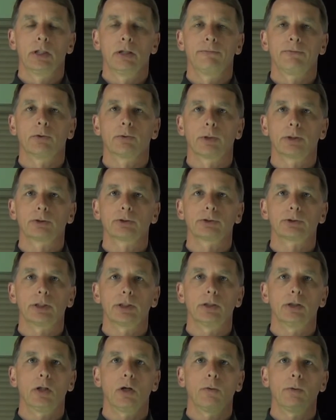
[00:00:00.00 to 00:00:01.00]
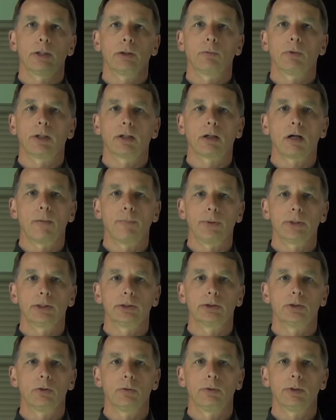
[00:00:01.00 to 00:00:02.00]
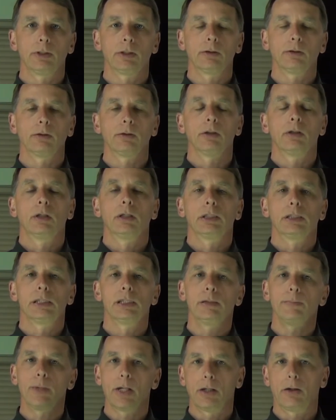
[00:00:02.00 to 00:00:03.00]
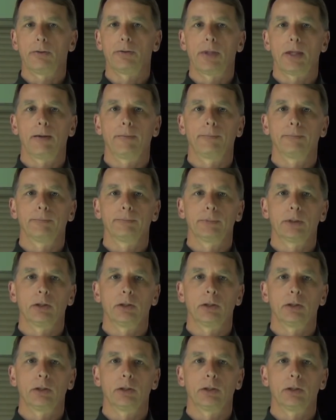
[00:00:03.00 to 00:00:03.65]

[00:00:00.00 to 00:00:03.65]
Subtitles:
if you're interested in knowing what a company's doing, email them.